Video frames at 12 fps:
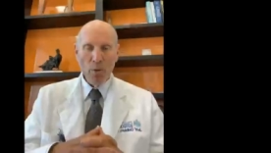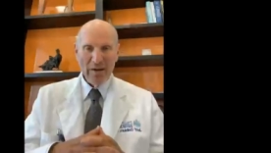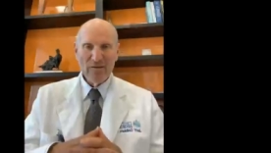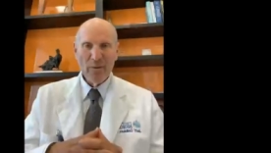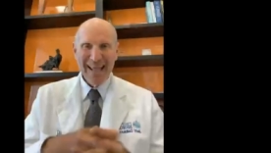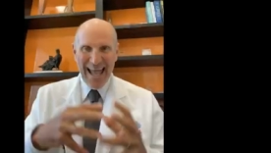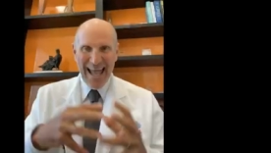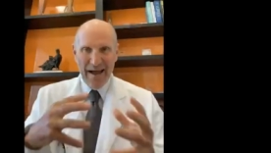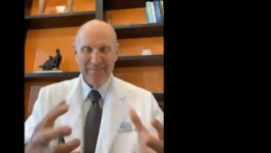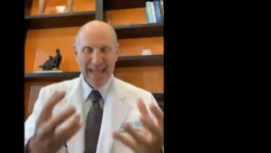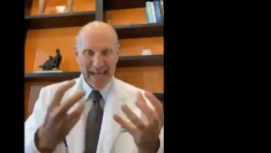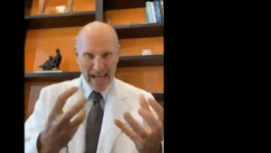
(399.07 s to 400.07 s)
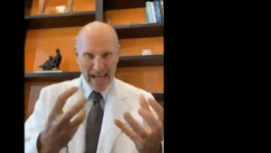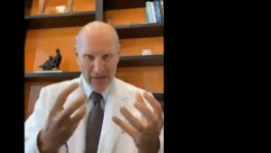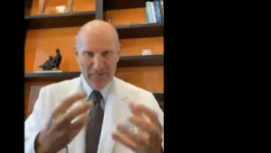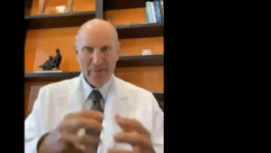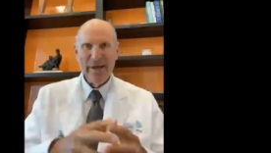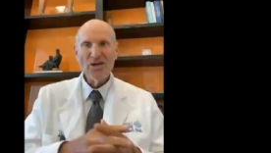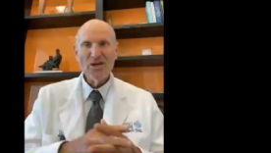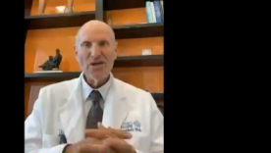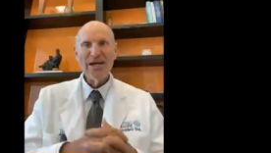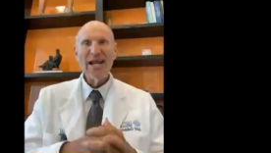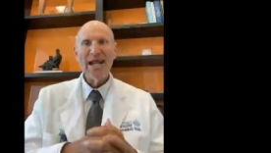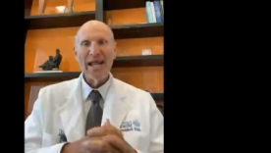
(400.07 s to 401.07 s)
Once we have that
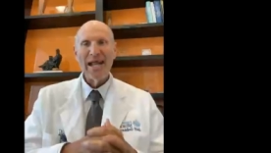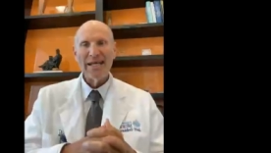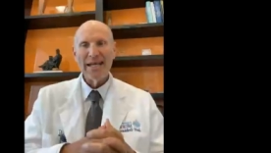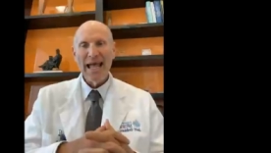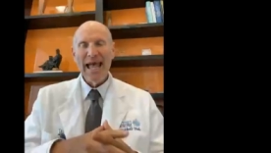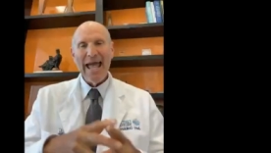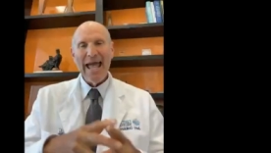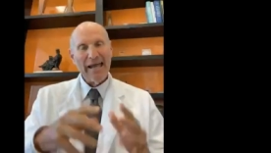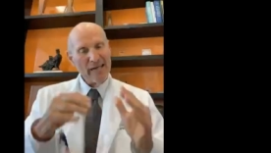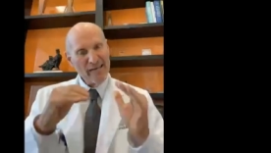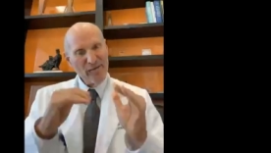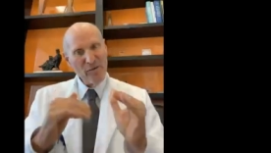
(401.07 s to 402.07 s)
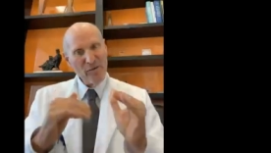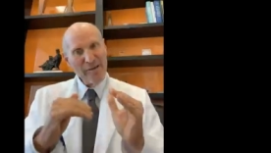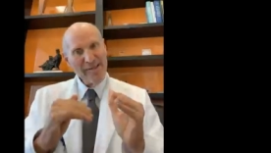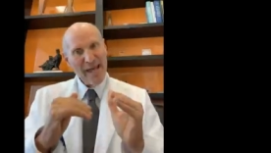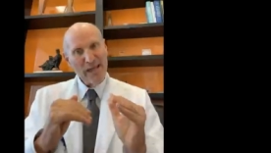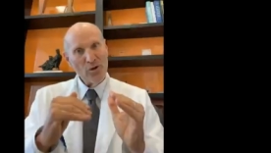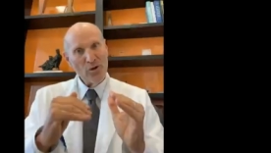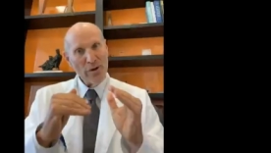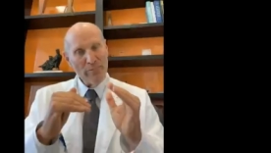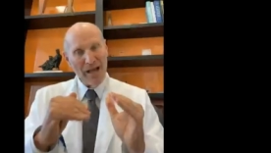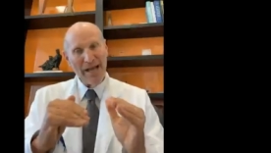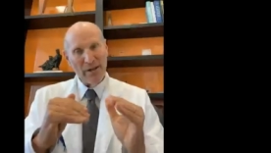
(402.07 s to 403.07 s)
information at hand, and assuming that
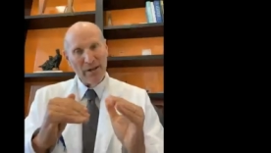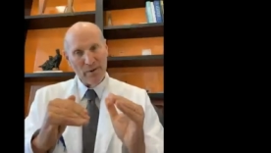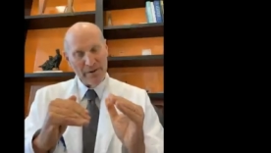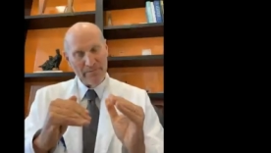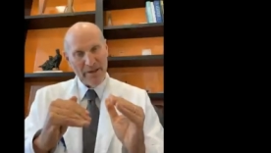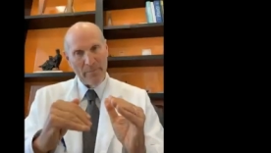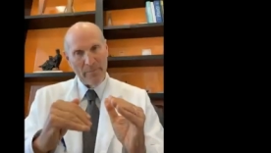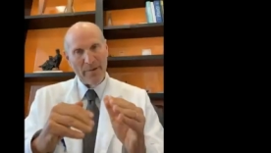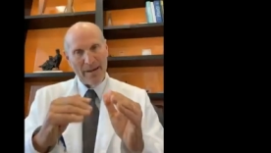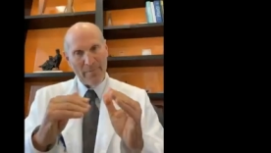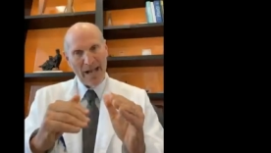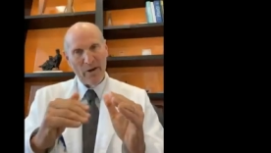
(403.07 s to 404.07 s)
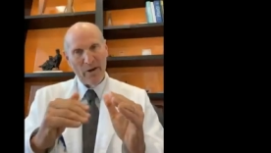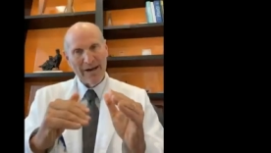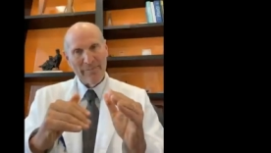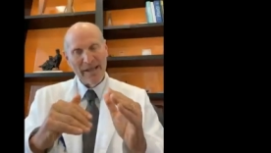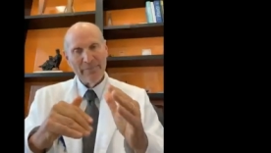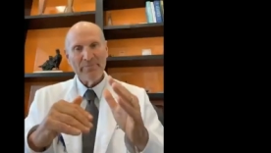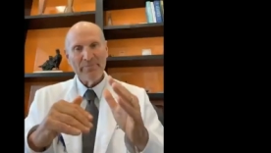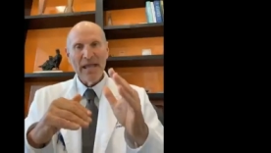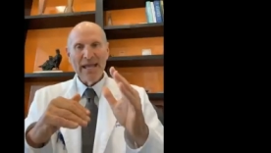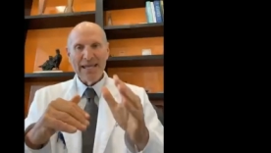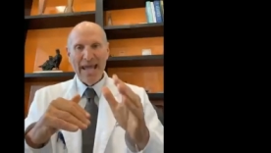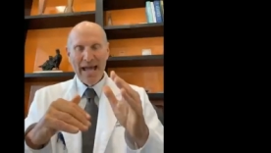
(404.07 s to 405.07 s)
you're mild, and by mild I mean
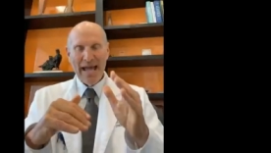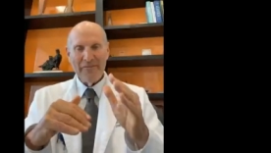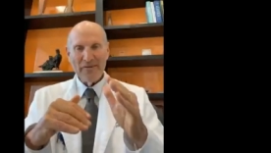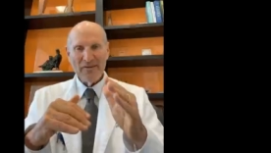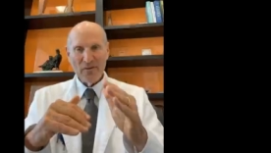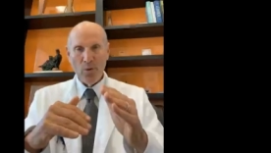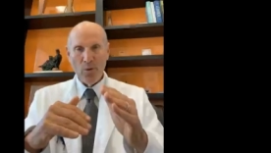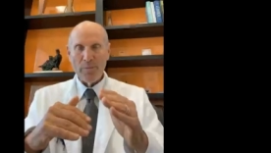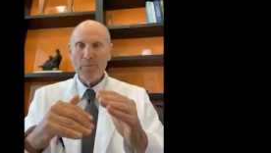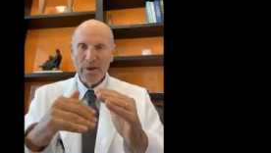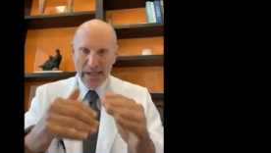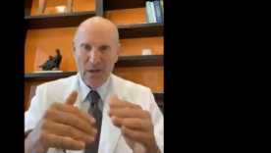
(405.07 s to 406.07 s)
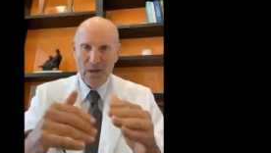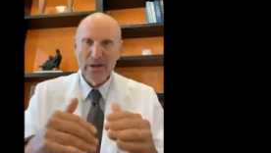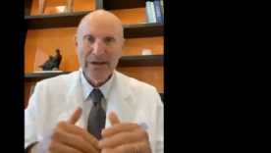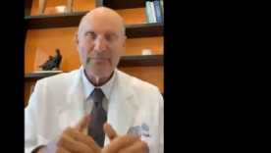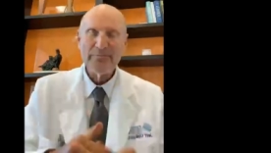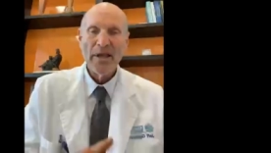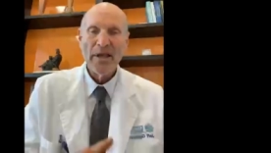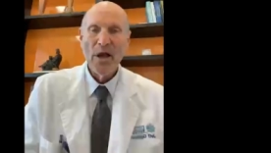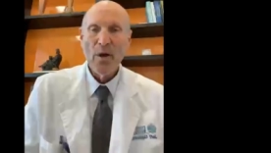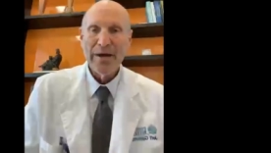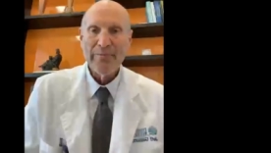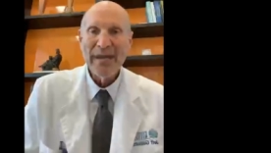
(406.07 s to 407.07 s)
you have to score pretty good
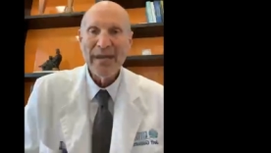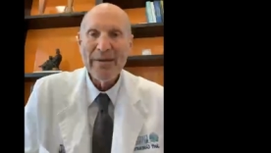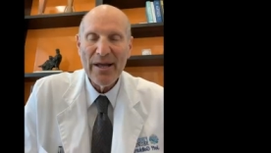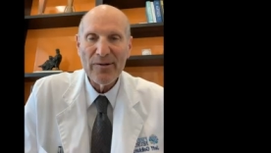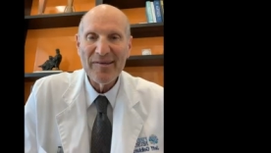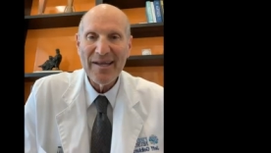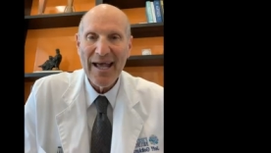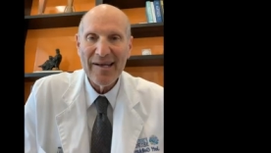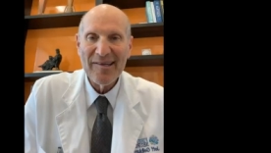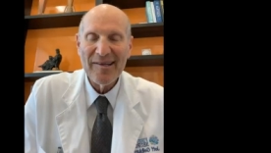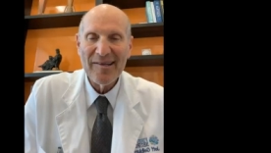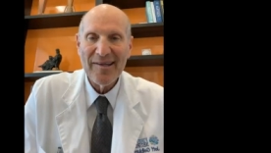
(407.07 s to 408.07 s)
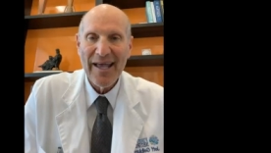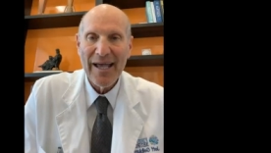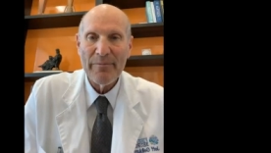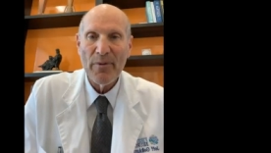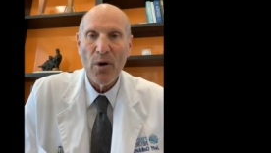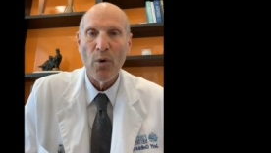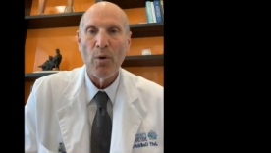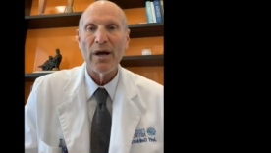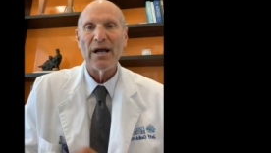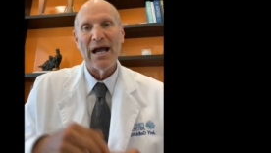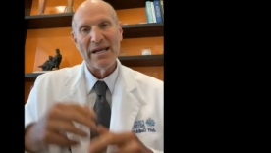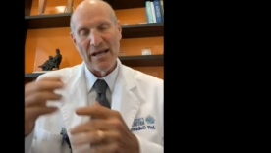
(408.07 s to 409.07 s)
on a mini mental status exam
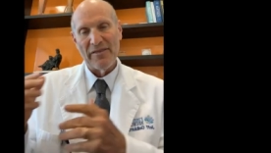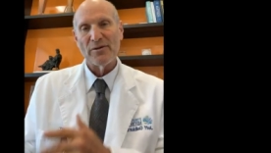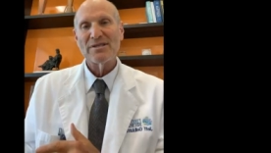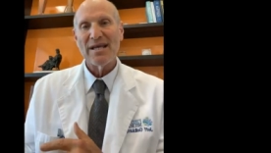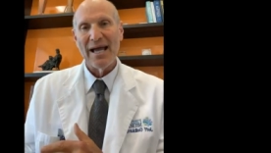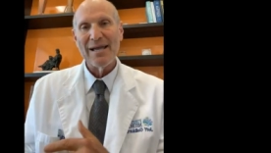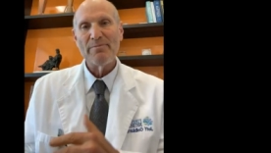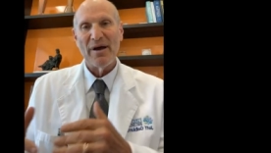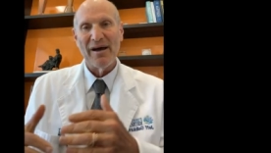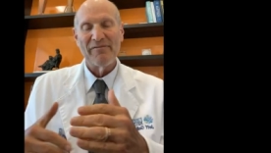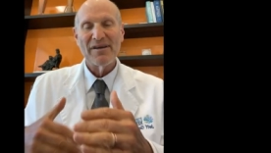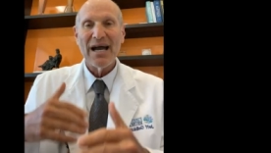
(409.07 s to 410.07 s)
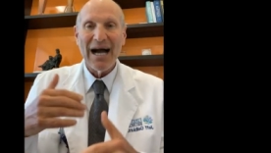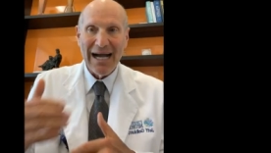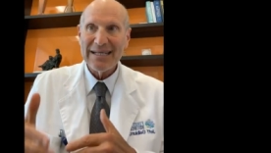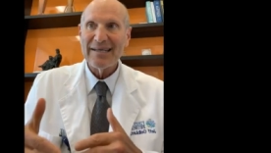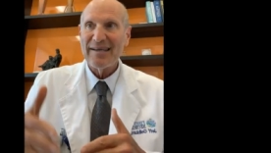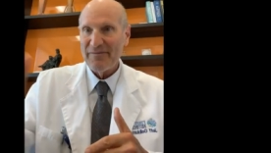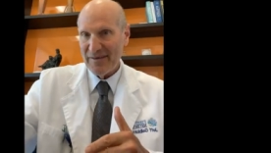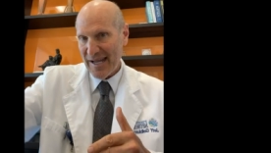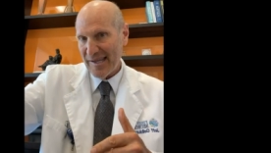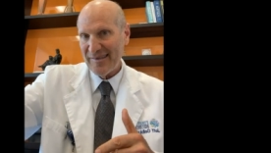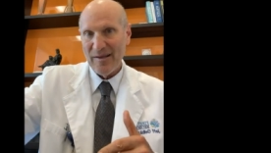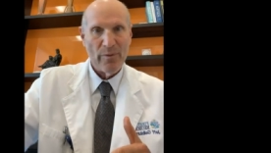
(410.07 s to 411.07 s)
or another type of
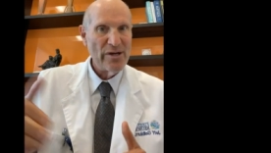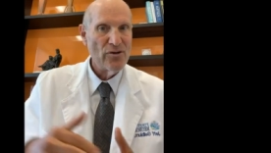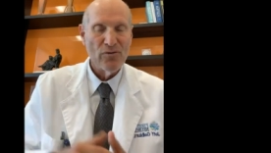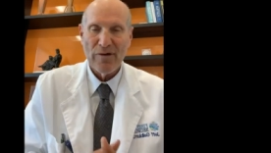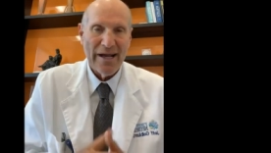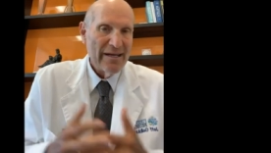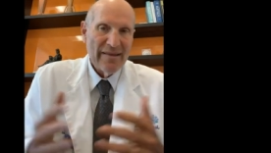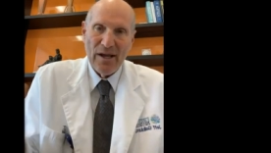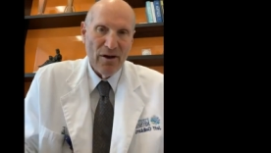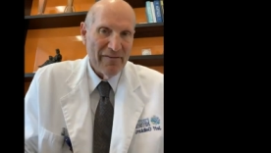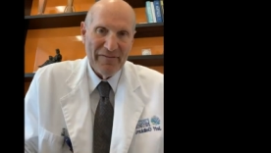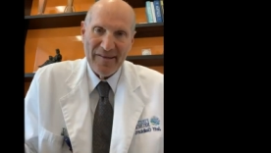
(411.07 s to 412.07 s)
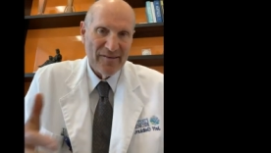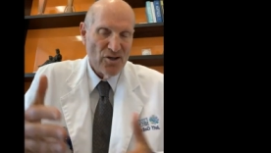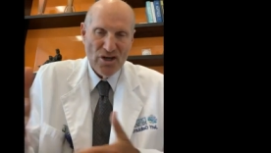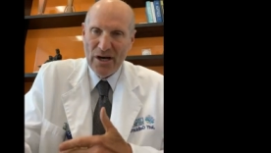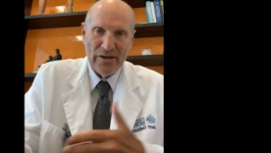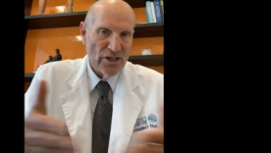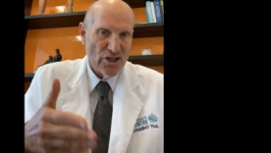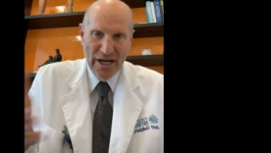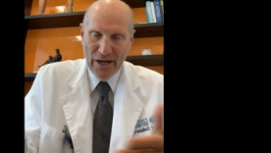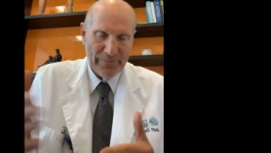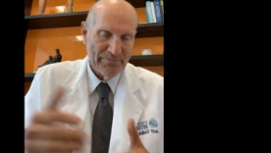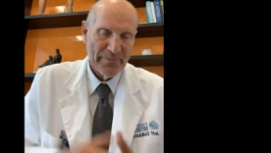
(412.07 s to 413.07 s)
cognitive test that we do right in the office, chair to
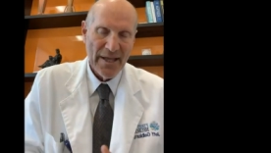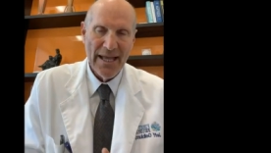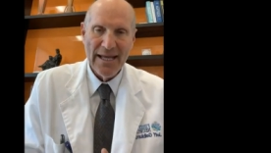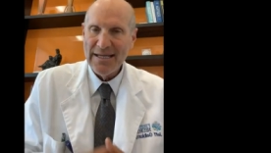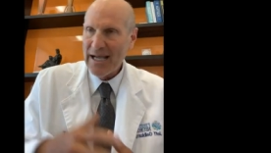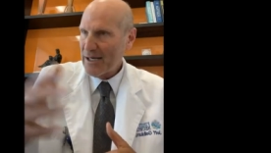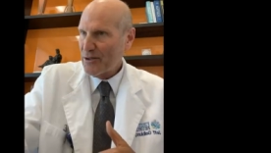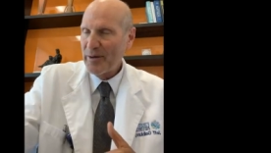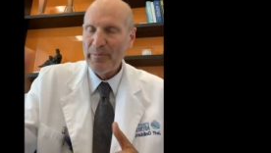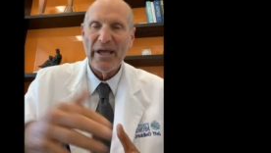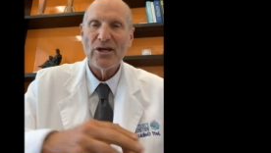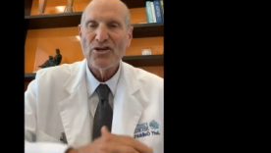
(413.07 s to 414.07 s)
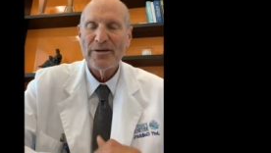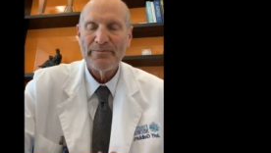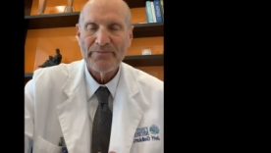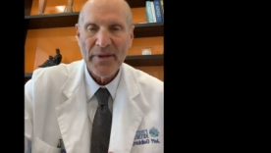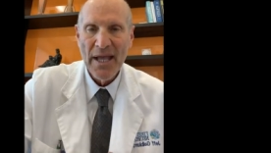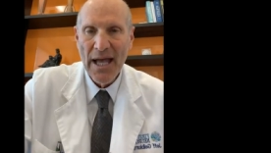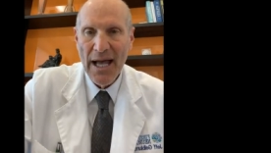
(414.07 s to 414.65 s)
chair, doctor to patient.